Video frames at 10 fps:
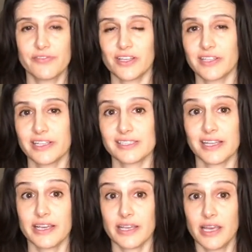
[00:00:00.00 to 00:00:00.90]
feelings
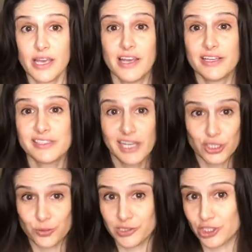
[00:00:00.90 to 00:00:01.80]
like
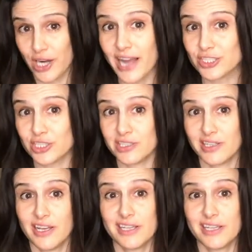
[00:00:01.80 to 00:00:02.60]
sexual attraction,